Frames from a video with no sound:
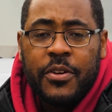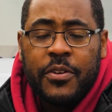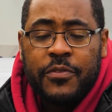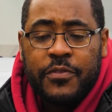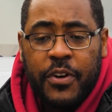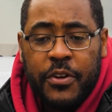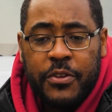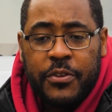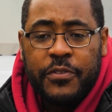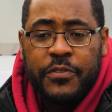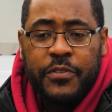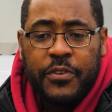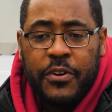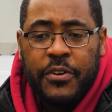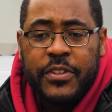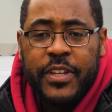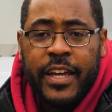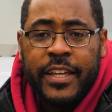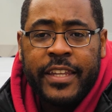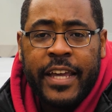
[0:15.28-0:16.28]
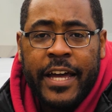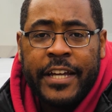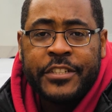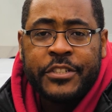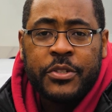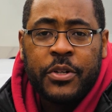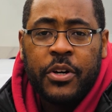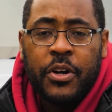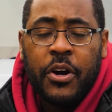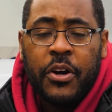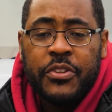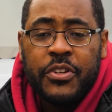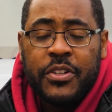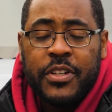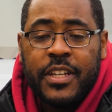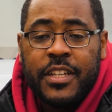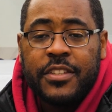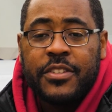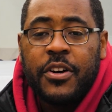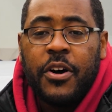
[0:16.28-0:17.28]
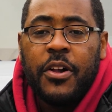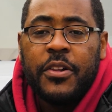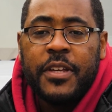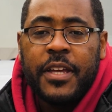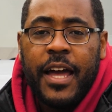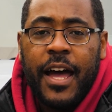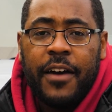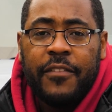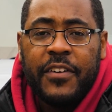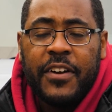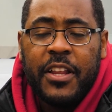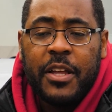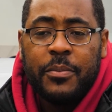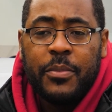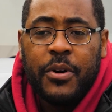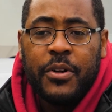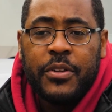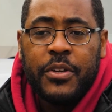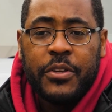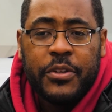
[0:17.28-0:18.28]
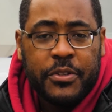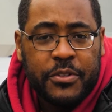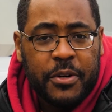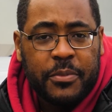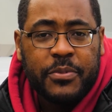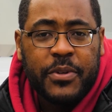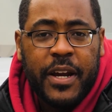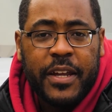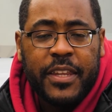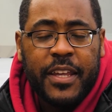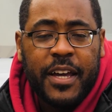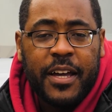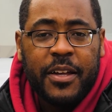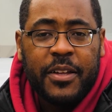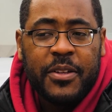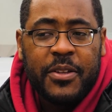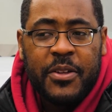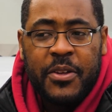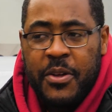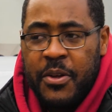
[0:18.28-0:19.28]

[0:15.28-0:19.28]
for your phone and Android Auto is only available in Europe right now.